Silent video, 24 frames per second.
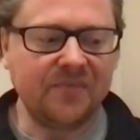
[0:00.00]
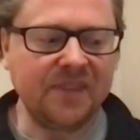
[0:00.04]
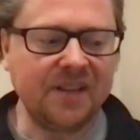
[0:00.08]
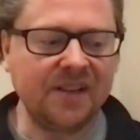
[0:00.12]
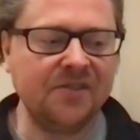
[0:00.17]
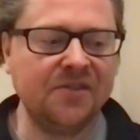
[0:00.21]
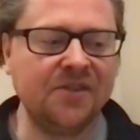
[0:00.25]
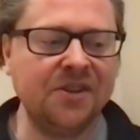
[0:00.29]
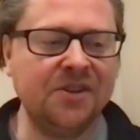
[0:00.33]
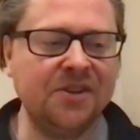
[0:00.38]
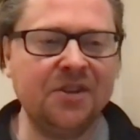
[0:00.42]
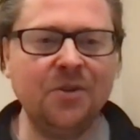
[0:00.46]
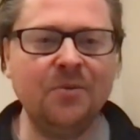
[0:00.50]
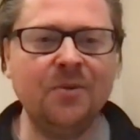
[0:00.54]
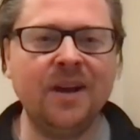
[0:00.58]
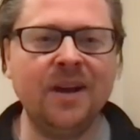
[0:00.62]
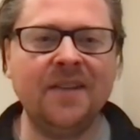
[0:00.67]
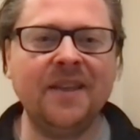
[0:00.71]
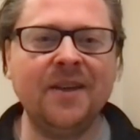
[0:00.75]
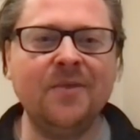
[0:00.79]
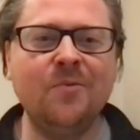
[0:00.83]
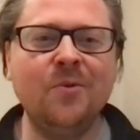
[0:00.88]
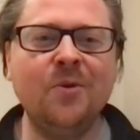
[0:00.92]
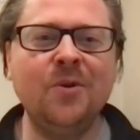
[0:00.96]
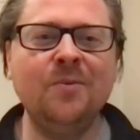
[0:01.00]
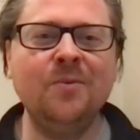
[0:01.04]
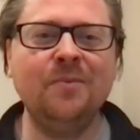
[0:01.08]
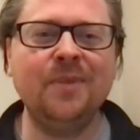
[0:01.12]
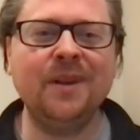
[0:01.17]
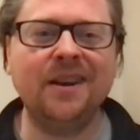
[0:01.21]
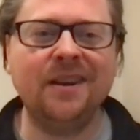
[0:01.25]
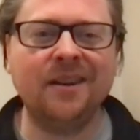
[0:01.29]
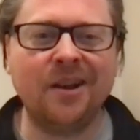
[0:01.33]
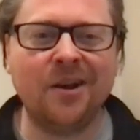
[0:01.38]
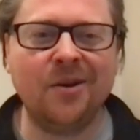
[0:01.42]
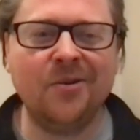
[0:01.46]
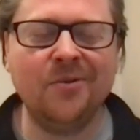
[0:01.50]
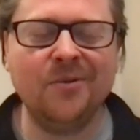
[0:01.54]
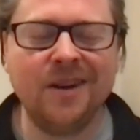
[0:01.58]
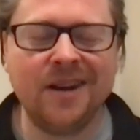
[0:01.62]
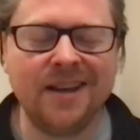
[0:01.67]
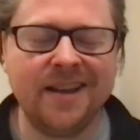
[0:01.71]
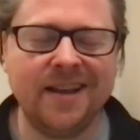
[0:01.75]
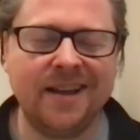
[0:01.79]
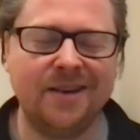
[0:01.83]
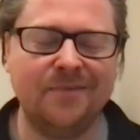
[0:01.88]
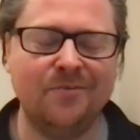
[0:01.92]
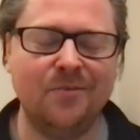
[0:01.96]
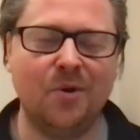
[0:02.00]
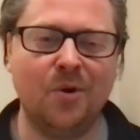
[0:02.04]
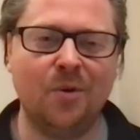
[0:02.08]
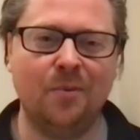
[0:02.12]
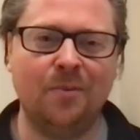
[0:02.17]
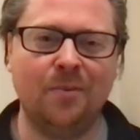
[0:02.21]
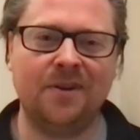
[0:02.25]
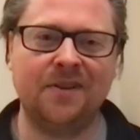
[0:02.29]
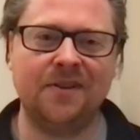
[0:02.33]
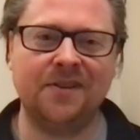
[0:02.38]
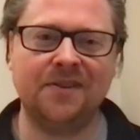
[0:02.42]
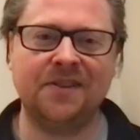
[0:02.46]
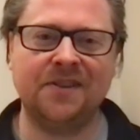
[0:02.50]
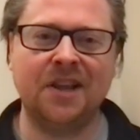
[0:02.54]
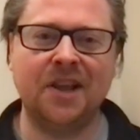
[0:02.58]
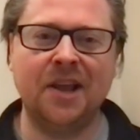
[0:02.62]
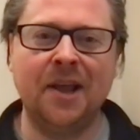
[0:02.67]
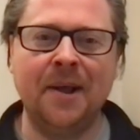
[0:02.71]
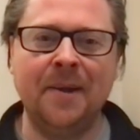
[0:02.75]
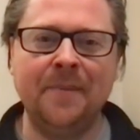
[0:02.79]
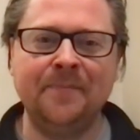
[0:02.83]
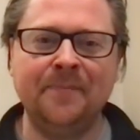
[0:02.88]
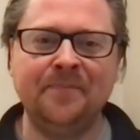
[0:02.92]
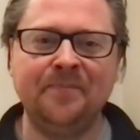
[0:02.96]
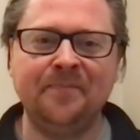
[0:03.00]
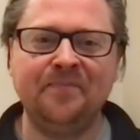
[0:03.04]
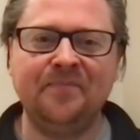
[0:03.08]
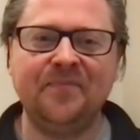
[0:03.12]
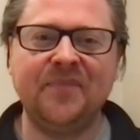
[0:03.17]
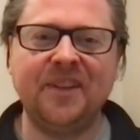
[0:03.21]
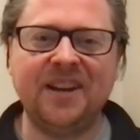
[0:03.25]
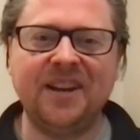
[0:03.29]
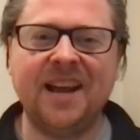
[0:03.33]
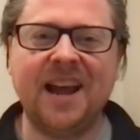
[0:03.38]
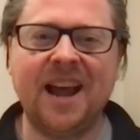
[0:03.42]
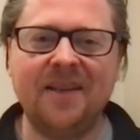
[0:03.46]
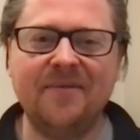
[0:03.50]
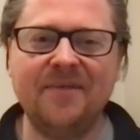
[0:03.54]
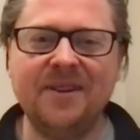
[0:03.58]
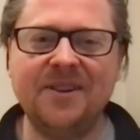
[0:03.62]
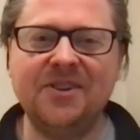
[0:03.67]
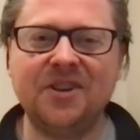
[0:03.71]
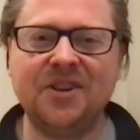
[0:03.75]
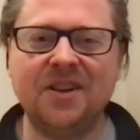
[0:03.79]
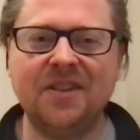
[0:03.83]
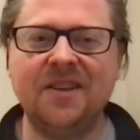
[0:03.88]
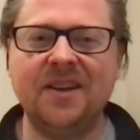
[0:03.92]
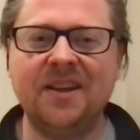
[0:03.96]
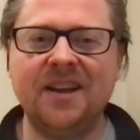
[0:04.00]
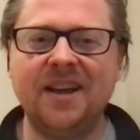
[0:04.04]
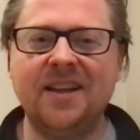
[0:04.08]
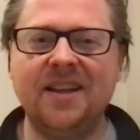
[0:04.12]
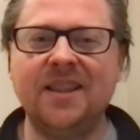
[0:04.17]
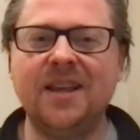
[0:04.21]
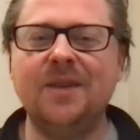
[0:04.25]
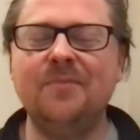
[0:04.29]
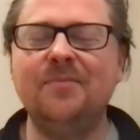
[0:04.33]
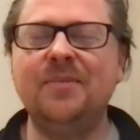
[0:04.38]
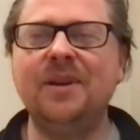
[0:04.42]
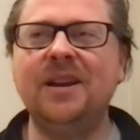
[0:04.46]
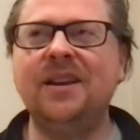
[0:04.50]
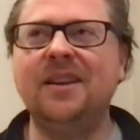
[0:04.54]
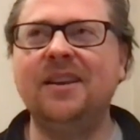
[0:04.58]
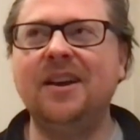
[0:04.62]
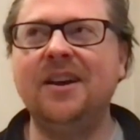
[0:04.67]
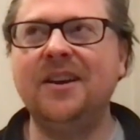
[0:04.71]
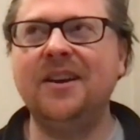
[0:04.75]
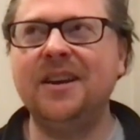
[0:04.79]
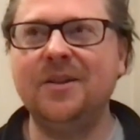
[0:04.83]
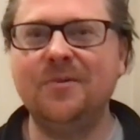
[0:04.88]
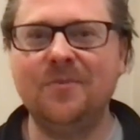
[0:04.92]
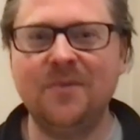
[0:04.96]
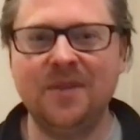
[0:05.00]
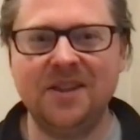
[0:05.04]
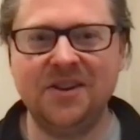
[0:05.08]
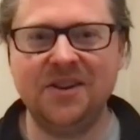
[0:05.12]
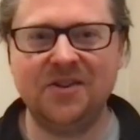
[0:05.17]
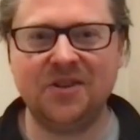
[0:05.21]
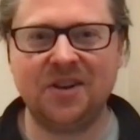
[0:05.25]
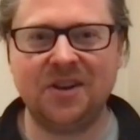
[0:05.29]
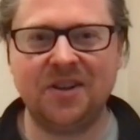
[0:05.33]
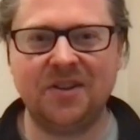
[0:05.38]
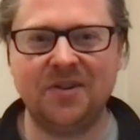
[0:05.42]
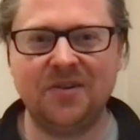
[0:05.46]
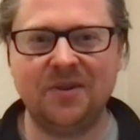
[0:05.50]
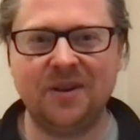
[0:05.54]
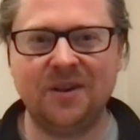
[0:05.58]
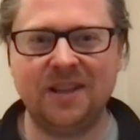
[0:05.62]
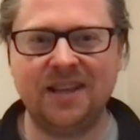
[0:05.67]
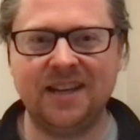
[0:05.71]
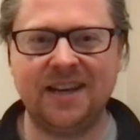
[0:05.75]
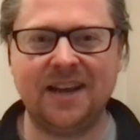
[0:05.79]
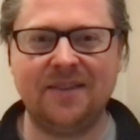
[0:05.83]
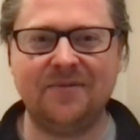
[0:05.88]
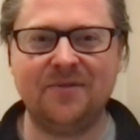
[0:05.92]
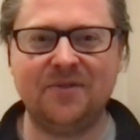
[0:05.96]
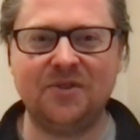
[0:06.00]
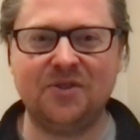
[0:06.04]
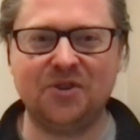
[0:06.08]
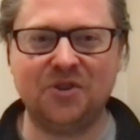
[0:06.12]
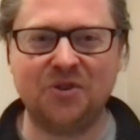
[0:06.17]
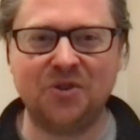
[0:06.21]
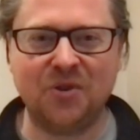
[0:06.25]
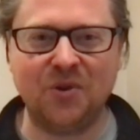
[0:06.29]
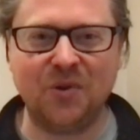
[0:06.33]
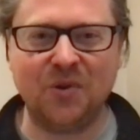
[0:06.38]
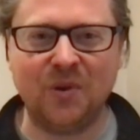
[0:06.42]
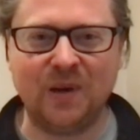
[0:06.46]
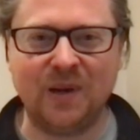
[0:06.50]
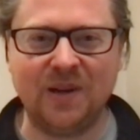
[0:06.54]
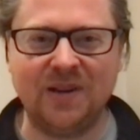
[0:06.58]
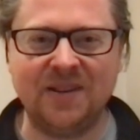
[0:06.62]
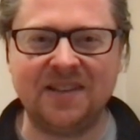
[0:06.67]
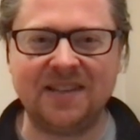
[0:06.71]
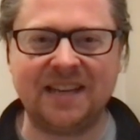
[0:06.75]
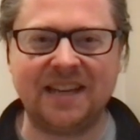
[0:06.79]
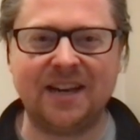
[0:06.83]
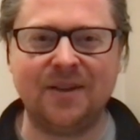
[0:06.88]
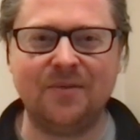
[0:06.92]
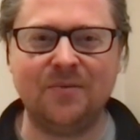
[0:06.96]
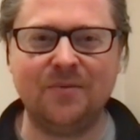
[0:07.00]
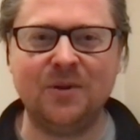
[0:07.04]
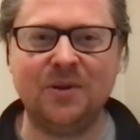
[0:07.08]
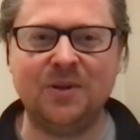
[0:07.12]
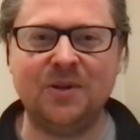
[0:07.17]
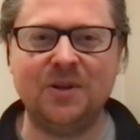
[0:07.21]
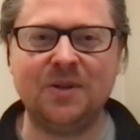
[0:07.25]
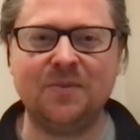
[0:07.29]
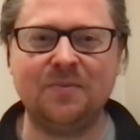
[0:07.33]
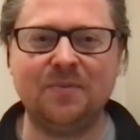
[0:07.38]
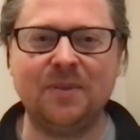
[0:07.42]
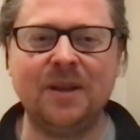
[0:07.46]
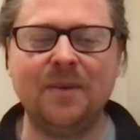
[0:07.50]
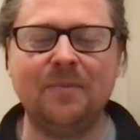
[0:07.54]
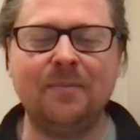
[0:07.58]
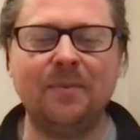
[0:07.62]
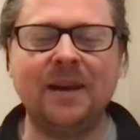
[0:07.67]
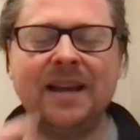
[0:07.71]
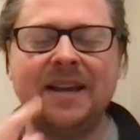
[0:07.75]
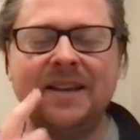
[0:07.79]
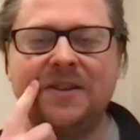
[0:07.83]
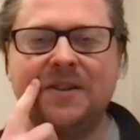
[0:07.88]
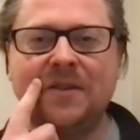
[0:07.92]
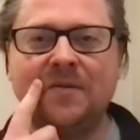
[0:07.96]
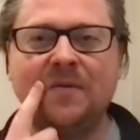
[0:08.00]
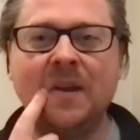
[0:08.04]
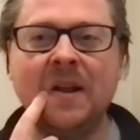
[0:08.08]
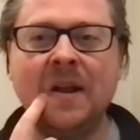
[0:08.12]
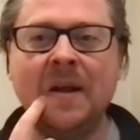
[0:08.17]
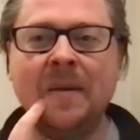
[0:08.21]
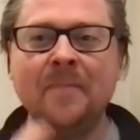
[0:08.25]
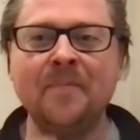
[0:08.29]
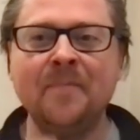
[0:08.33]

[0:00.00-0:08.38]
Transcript: to do it, and they wouldn't be lonely anymore because they'd have each other, and they'd be learning with each other, and they'd have the students, and it would just be a place of